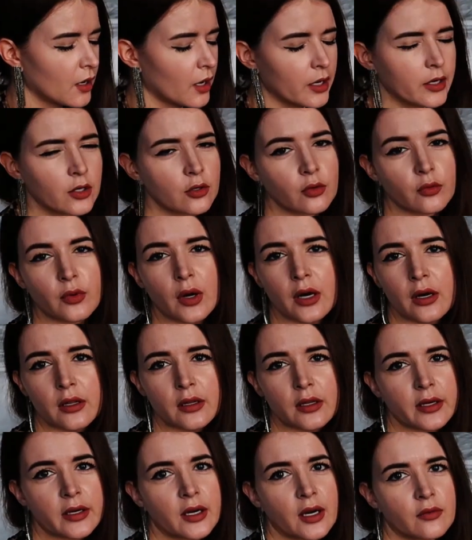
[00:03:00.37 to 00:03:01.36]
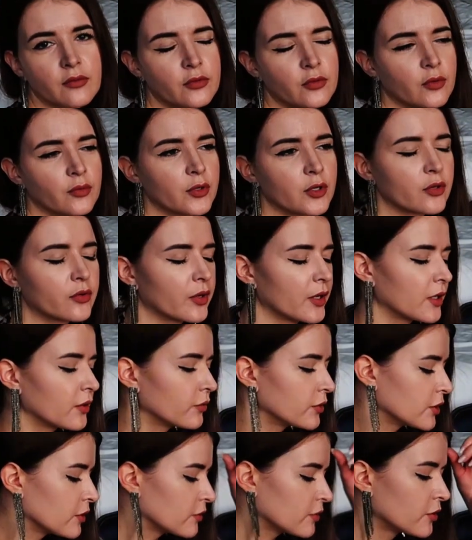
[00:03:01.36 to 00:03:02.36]
I don't know why, I'm from Ukraine.
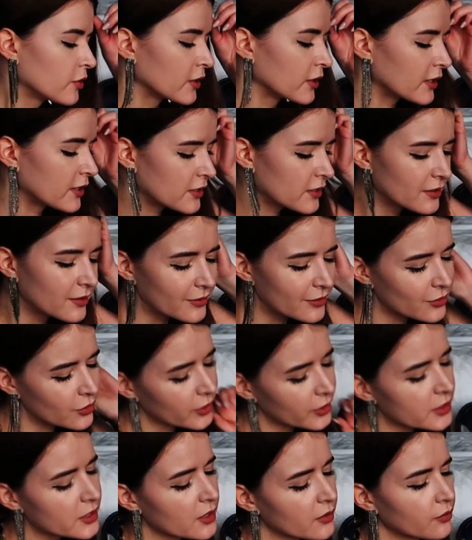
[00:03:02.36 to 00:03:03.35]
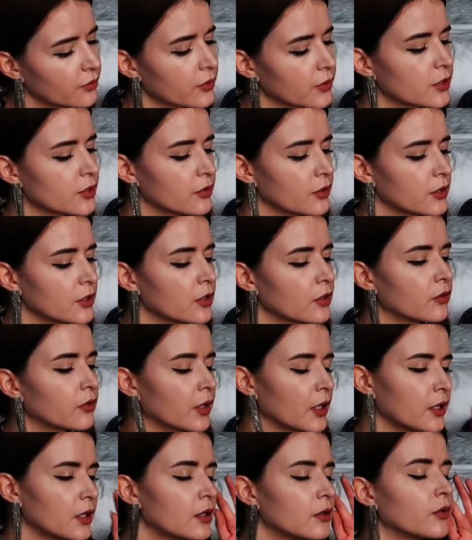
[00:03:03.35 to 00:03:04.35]
We don't really drink tap water in
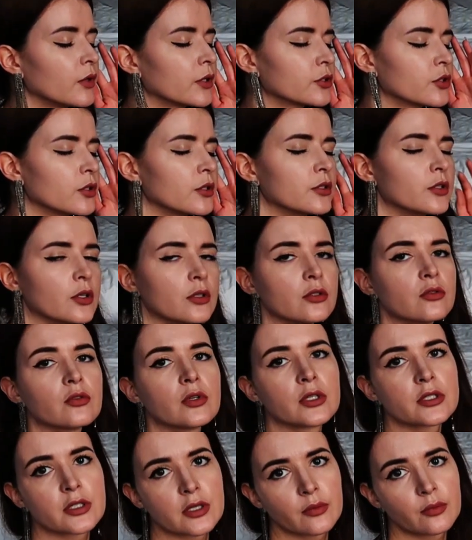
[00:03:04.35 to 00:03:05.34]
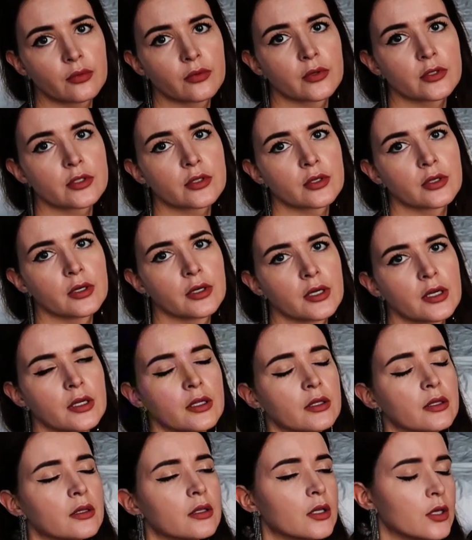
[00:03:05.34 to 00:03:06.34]
Ukraine, and we actually don't drink tap water
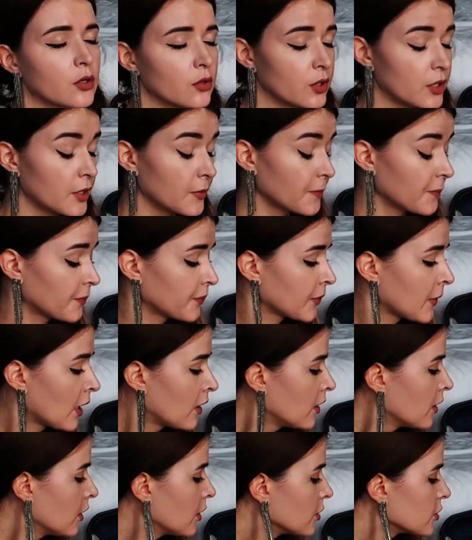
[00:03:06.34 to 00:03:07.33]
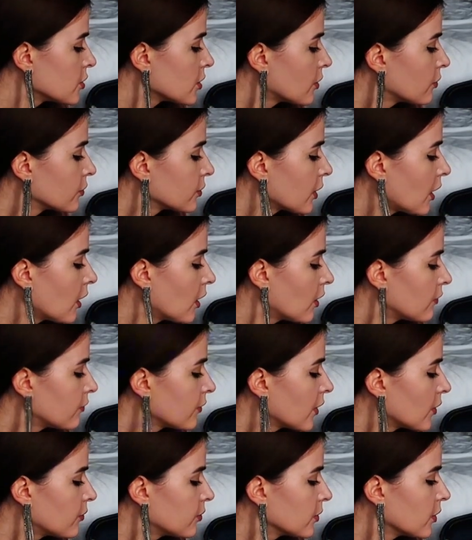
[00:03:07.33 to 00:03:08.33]
in the UAE. So I would have a
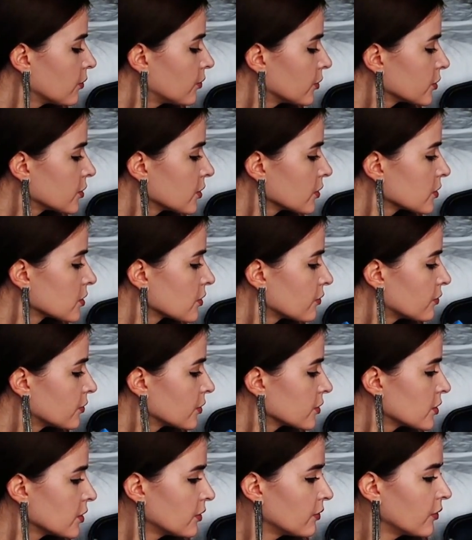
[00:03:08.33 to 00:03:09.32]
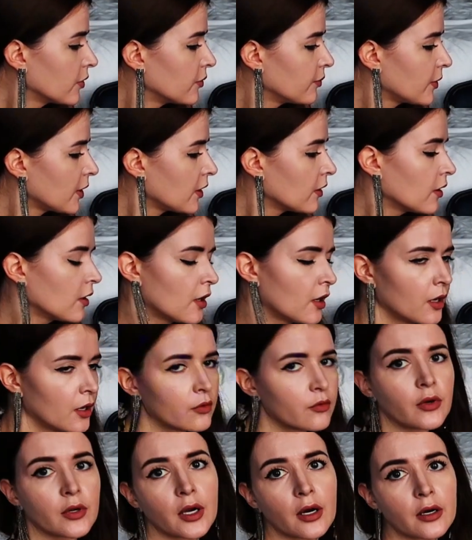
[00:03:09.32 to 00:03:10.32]
couple of bottles of water with me,
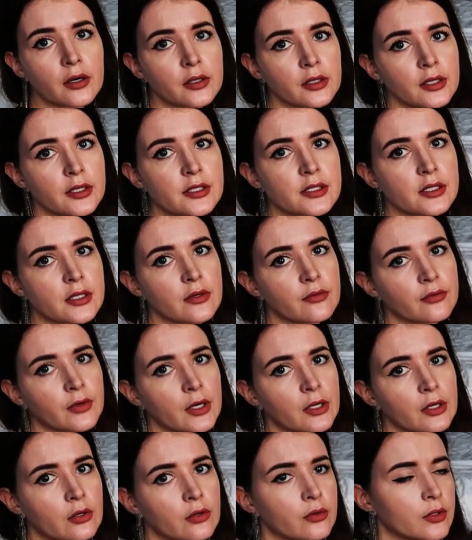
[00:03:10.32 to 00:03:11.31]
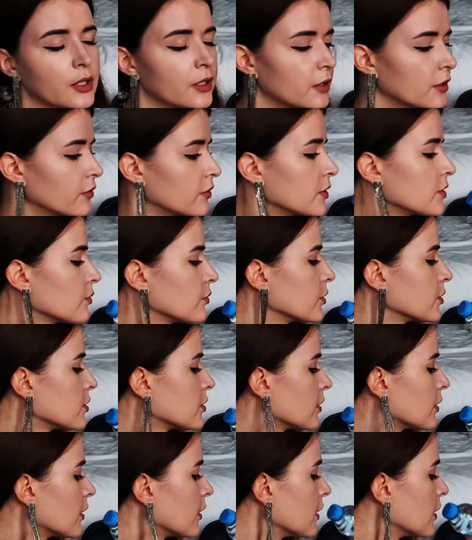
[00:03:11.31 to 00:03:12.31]
regardless if I know that there is
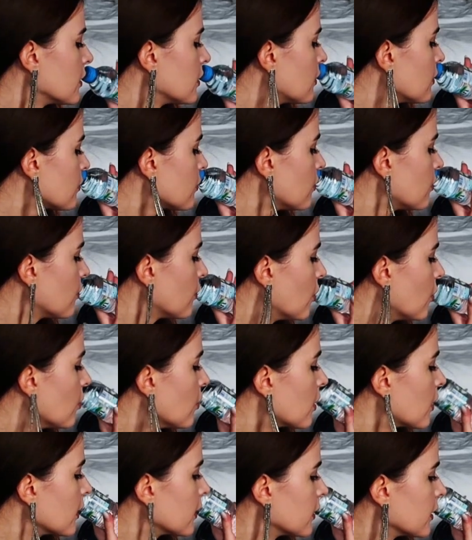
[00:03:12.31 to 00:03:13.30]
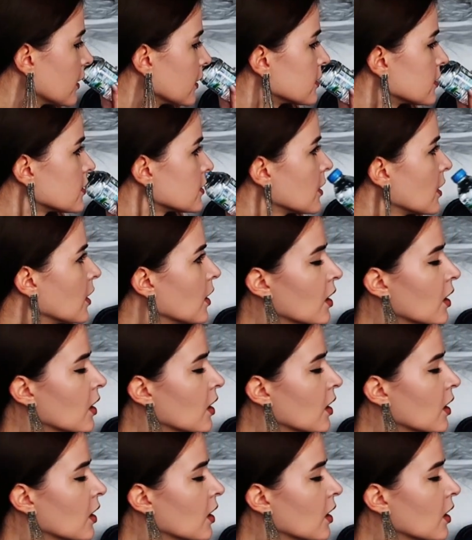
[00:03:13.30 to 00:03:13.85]
water in the room or not.